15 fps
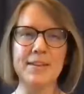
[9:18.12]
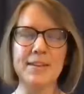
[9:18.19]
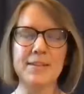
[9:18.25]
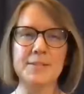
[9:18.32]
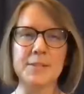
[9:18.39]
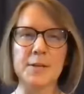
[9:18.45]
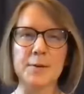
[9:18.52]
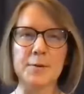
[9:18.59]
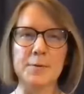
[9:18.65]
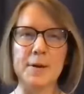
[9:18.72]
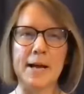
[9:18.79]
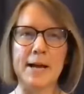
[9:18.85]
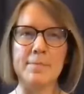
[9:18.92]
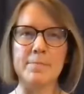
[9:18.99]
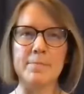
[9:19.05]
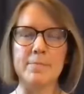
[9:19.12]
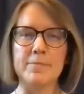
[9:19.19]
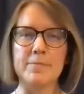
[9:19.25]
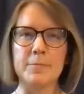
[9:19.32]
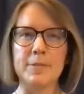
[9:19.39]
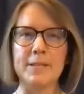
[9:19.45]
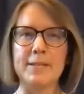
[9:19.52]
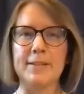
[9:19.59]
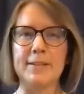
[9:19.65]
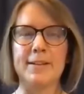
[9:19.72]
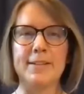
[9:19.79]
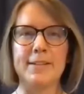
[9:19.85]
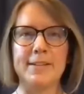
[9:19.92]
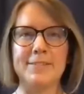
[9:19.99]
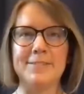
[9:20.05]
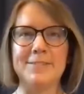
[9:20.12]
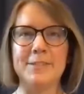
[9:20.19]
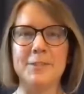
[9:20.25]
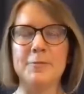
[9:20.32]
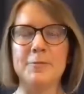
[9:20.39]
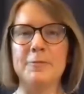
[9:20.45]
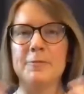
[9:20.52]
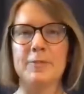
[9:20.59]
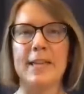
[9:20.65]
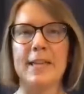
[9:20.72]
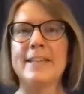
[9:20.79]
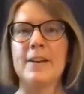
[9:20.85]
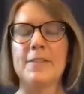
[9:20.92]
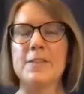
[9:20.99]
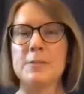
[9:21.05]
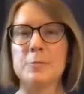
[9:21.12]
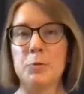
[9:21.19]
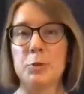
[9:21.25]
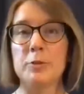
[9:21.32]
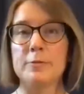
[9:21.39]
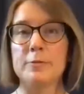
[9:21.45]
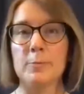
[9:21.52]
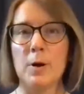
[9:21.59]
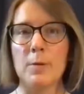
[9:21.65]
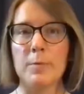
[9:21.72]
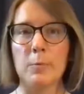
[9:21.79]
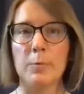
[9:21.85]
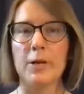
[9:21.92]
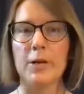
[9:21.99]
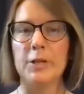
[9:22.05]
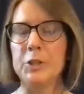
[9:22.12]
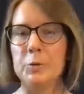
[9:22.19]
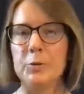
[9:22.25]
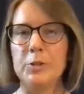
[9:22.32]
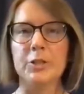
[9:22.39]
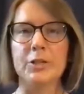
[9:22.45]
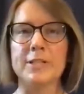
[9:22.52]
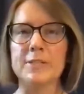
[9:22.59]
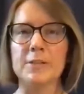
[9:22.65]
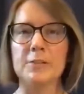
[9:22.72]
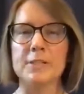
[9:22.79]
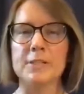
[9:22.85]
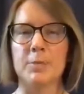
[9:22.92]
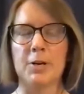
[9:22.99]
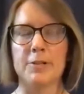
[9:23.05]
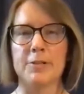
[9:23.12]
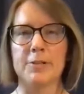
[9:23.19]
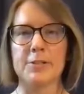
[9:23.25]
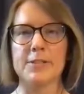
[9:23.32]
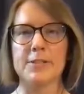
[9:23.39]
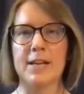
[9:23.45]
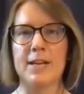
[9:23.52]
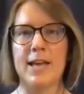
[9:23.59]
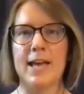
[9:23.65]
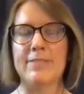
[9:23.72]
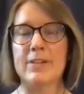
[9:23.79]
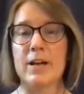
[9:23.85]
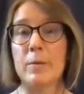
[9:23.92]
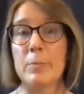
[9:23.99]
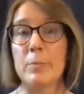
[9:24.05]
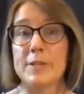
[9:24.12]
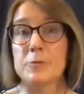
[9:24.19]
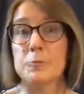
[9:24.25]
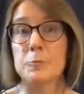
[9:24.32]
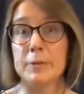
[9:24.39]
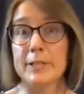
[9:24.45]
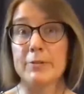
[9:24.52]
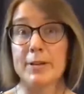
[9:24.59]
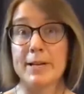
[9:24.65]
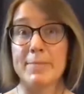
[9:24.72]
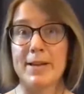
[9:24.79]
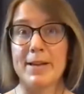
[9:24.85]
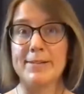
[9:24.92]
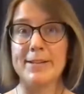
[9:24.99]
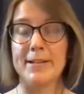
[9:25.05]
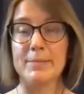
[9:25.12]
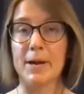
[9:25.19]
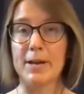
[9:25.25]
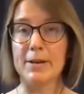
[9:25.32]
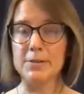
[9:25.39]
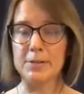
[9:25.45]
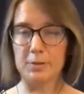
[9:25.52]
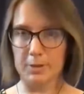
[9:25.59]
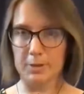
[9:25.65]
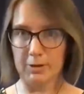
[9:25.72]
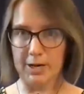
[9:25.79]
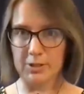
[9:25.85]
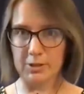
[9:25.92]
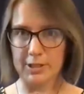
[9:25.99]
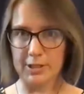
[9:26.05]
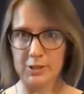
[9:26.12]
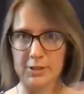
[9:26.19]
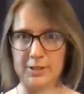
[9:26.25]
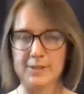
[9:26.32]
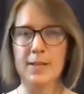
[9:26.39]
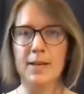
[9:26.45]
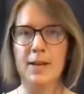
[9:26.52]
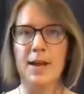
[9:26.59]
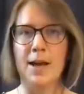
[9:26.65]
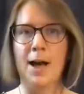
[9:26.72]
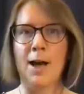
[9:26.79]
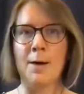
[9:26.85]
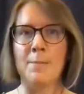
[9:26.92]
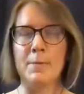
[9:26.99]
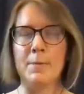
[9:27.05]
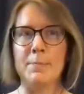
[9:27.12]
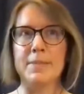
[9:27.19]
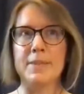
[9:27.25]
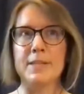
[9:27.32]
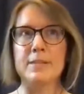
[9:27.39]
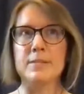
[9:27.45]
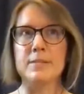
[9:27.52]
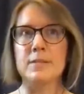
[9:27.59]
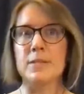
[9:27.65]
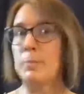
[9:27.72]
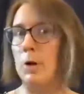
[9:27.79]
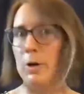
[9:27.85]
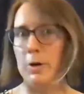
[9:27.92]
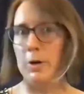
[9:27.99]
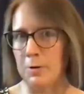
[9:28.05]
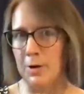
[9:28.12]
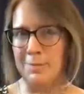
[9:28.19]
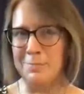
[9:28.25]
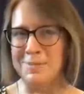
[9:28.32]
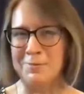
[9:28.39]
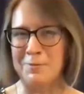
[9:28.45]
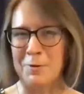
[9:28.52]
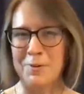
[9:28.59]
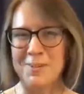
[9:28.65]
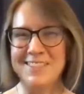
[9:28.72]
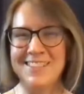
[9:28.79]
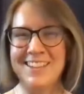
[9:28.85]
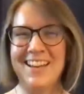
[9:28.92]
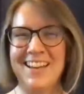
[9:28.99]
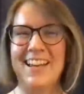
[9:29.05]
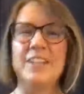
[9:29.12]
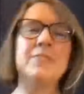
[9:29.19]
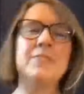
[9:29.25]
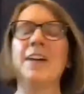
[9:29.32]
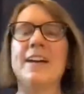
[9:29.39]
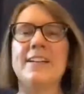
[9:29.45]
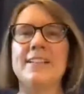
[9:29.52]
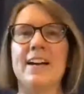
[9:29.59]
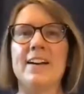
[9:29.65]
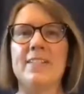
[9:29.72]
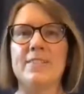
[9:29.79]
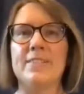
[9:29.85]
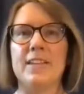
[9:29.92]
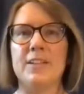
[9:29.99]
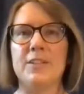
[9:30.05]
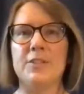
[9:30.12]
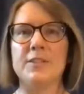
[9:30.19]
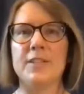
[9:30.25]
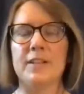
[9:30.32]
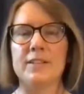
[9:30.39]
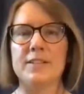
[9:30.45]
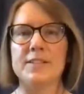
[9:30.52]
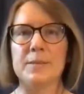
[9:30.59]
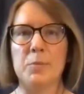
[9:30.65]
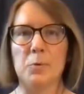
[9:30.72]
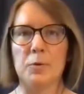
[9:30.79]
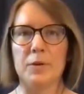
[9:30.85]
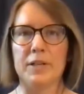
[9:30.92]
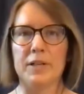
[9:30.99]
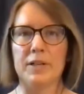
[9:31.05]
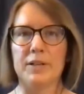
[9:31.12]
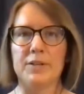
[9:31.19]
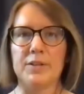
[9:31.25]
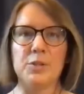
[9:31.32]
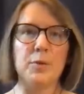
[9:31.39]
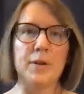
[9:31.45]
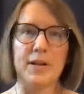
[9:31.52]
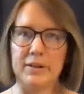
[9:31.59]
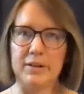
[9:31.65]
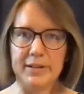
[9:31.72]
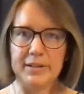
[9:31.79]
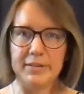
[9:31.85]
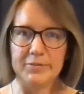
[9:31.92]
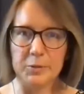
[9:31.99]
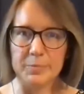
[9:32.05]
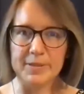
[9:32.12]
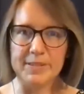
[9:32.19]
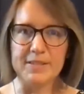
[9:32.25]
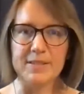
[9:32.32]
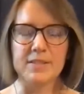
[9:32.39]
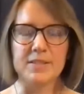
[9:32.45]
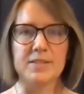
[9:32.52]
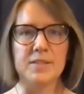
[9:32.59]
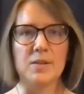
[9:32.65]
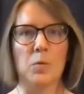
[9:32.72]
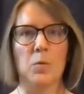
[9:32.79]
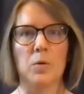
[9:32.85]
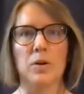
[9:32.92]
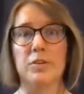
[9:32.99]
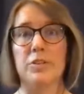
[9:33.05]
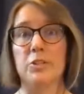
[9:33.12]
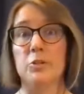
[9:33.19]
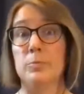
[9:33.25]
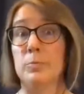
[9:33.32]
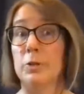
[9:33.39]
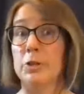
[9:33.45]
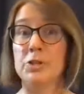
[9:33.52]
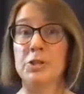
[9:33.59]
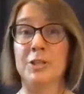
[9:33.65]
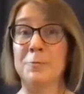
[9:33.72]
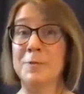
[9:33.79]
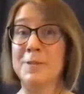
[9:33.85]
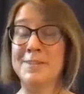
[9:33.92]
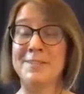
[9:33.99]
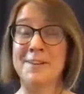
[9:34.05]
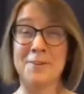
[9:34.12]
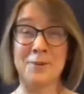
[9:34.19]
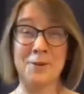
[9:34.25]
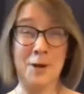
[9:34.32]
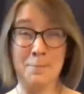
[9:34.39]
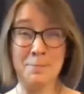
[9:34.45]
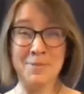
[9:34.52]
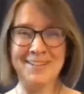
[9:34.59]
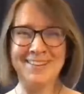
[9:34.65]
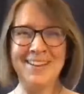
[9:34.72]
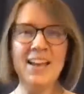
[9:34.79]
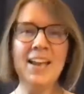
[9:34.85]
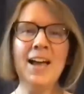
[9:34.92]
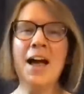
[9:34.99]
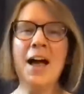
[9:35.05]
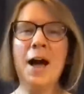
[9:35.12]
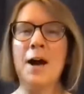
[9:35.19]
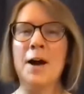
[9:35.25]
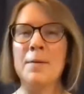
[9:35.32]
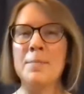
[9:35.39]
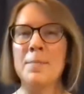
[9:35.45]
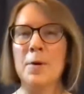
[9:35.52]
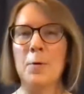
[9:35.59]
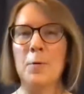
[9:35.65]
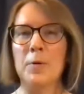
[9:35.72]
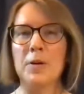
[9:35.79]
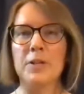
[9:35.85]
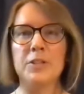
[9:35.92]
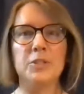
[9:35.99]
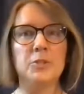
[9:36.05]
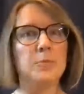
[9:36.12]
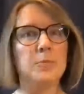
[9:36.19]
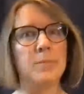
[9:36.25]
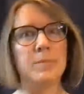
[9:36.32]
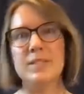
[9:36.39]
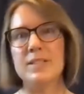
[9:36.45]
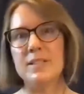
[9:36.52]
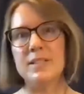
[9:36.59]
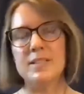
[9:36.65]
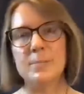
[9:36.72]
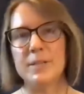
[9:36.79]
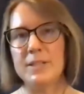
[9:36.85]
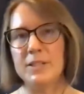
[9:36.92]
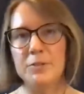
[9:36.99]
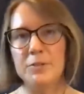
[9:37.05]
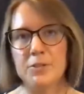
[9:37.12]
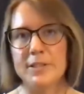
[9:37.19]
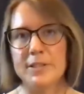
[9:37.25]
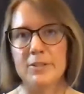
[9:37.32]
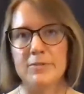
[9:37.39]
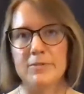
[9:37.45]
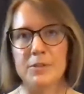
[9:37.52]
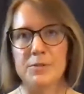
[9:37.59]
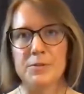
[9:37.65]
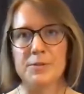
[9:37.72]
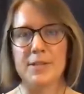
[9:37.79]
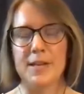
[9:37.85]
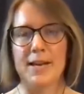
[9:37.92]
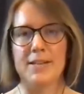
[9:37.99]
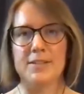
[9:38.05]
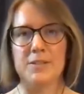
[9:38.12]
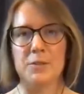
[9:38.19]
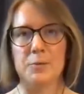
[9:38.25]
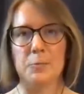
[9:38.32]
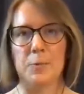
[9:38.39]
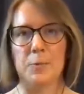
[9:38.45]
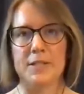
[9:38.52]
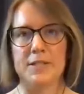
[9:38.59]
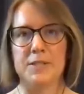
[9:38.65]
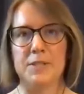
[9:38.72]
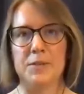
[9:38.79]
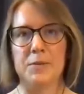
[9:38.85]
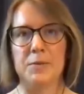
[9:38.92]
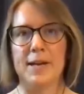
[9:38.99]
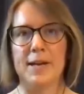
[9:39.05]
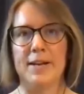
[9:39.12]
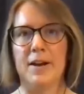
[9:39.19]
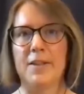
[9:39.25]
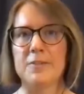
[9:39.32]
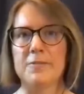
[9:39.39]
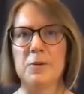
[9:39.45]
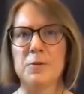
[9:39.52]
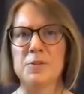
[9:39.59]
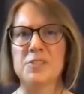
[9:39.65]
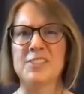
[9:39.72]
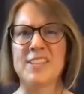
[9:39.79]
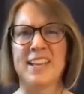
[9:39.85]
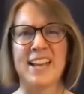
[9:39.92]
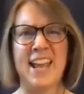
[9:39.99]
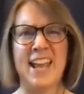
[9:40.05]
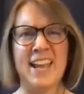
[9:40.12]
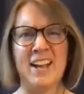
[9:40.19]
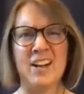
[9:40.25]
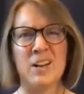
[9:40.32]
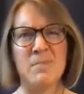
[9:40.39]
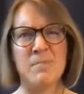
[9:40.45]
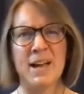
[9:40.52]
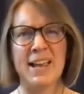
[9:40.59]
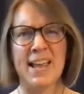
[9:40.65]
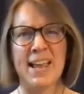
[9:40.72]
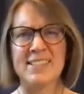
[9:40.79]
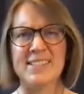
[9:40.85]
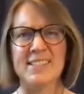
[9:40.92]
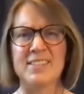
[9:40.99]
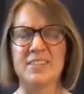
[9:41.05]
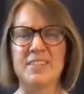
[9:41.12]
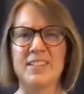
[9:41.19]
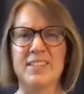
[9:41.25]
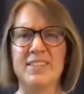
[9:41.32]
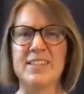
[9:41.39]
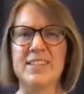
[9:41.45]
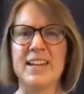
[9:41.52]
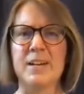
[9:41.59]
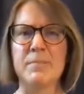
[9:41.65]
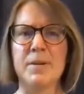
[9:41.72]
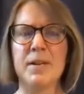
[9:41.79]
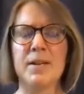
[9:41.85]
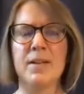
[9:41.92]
So for me, you landed on this beautiful moment where you or your consulting partners have come up with this really great metadata model. So congratulations. But then tomorrow comes, of course, and you find out that you're suddenly supporting a new area of your business, or you're merging with another company, or you maybe didn't get as many user interviews as you wanted to, and other folks are saying, hey, how come my assets aren't in the DAM?